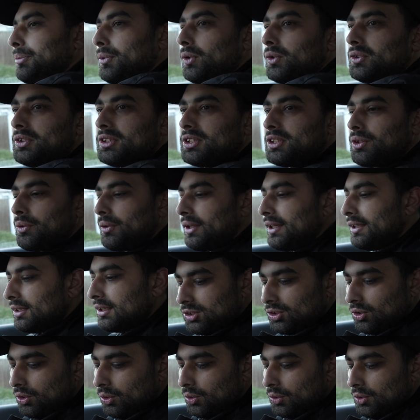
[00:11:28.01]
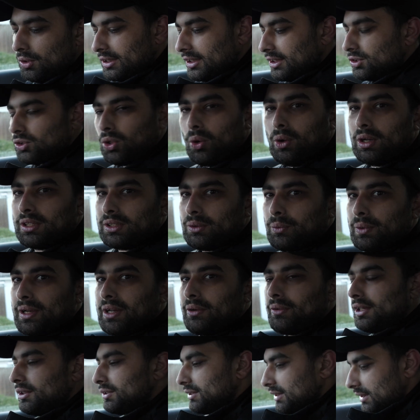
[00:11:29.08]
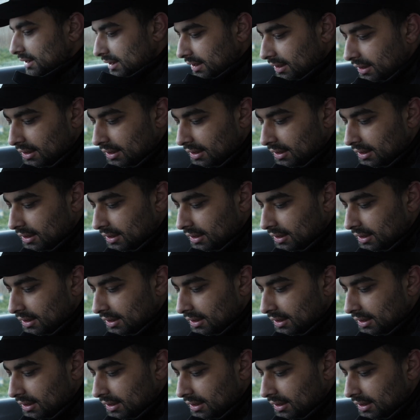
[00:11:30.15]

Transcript: on the screen, so there's no other way around it.